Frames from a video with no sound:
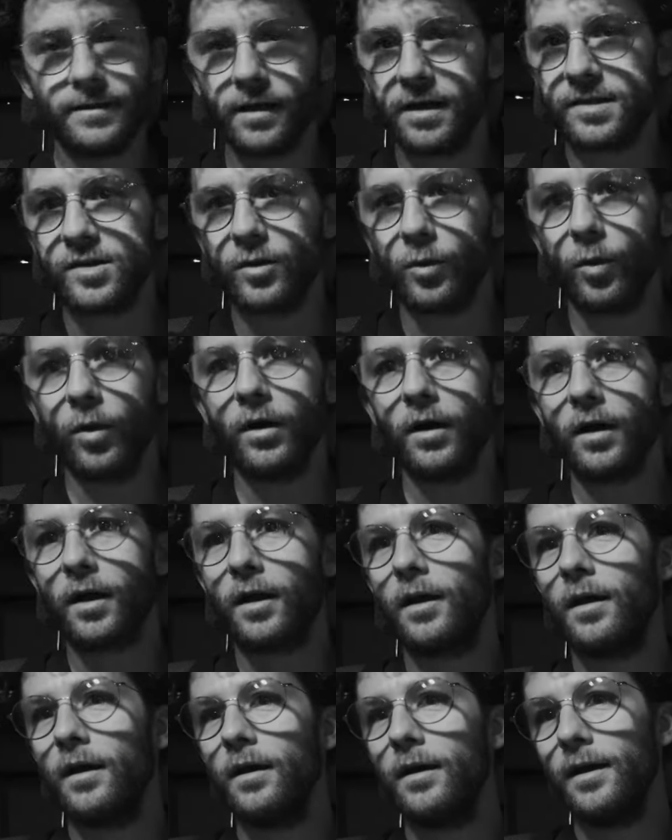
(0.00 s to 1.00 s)
doesn't work.
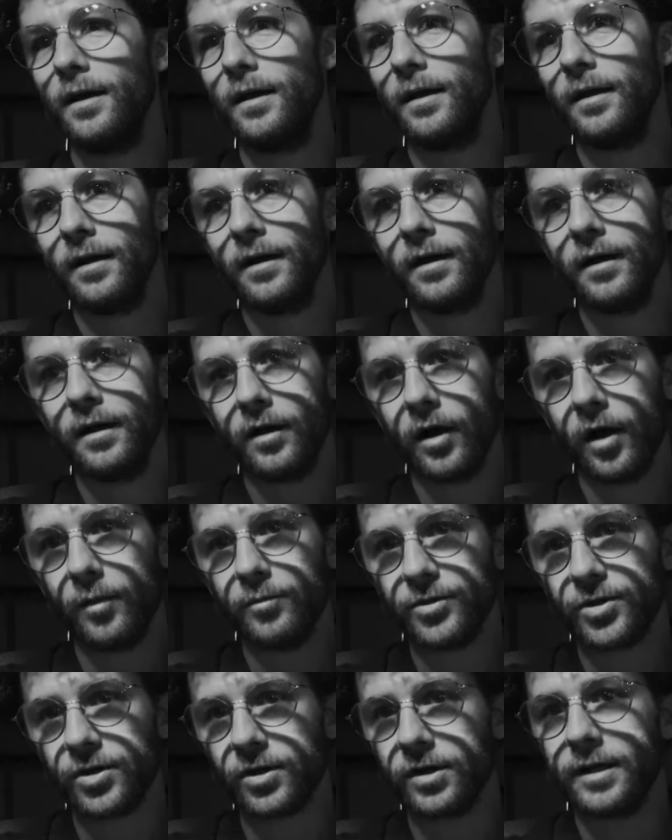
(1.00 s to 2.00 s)
I'm
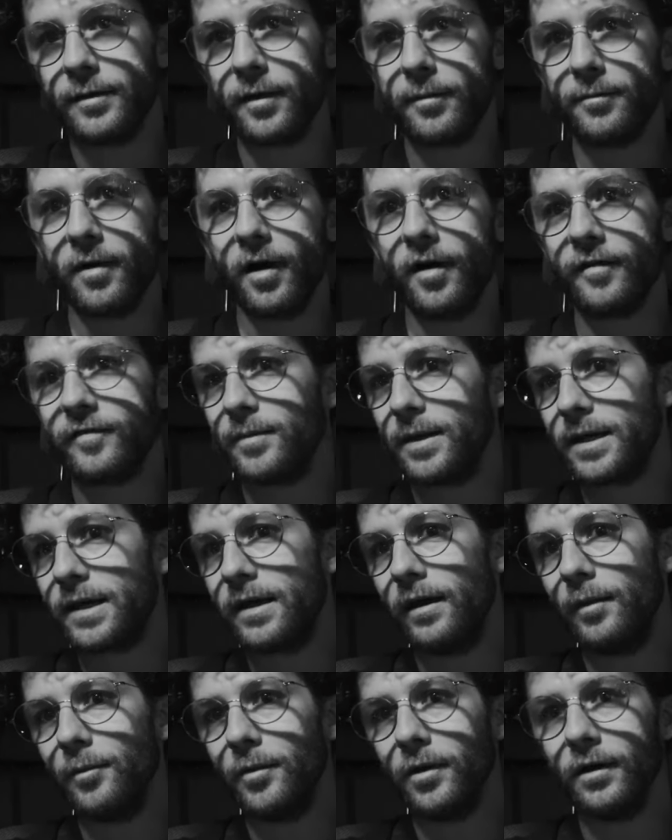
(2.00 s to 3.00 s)
turning off my
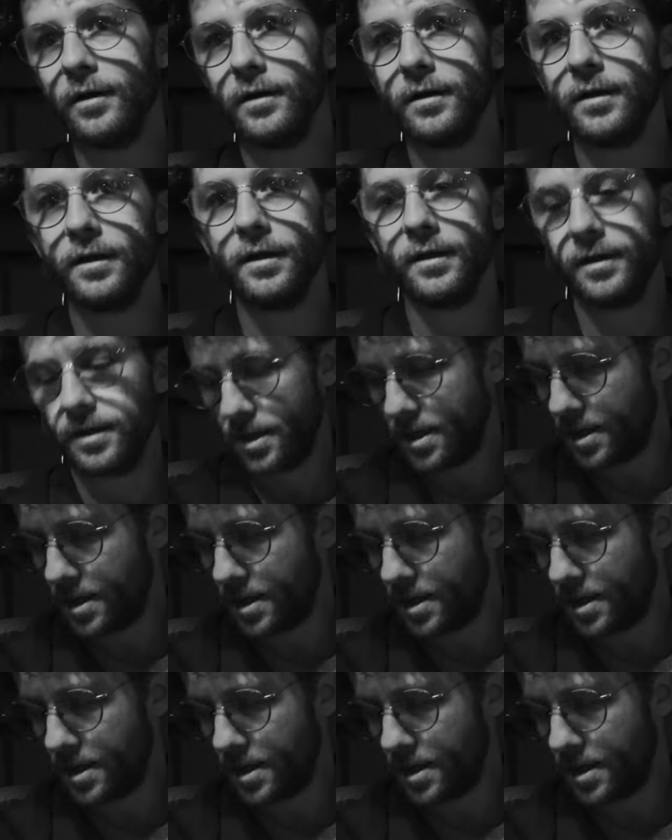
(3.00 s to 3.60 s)
camera and I'm gonna